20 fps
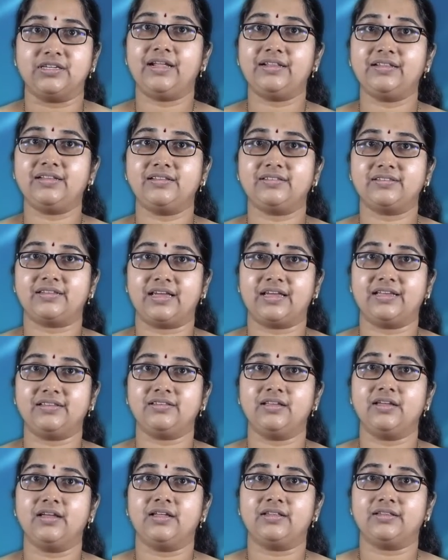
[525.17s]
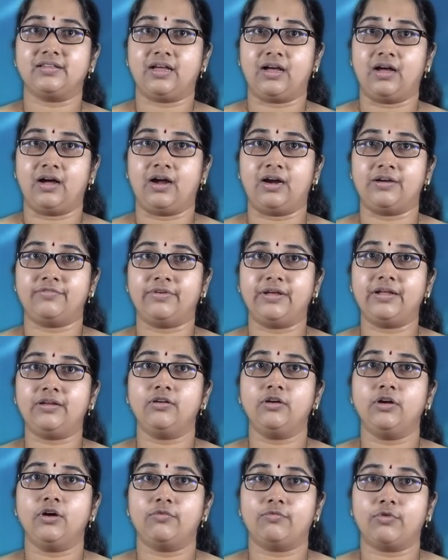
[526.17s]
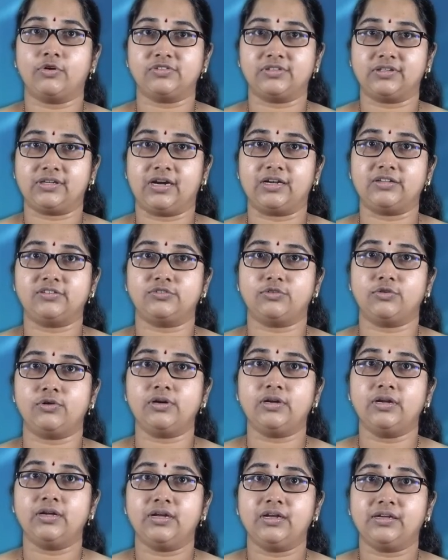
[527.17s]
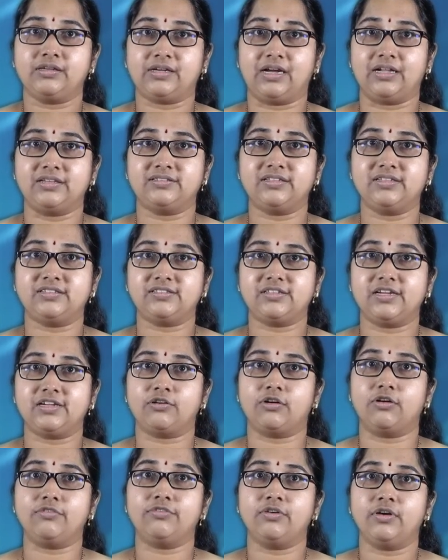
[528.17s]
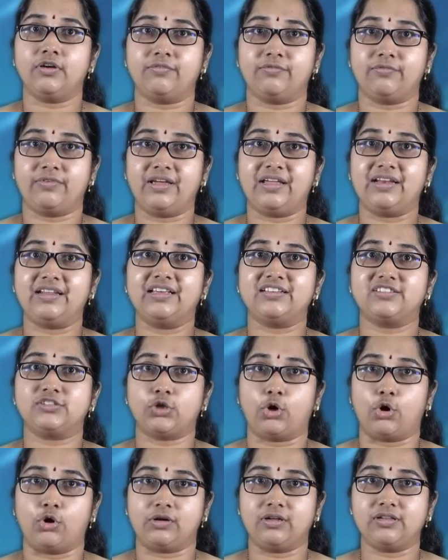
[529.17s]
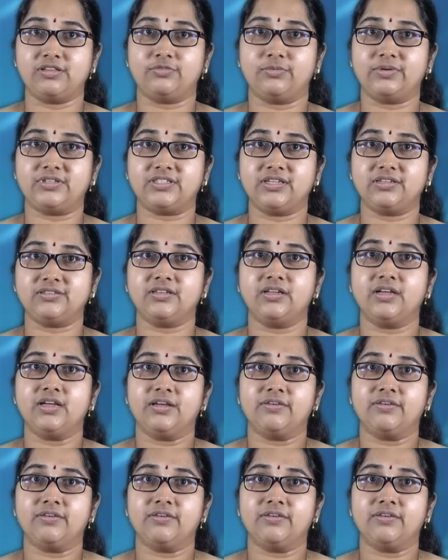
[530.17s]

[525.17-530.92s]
In this case, the hardware was a console consisting of various toggle switches,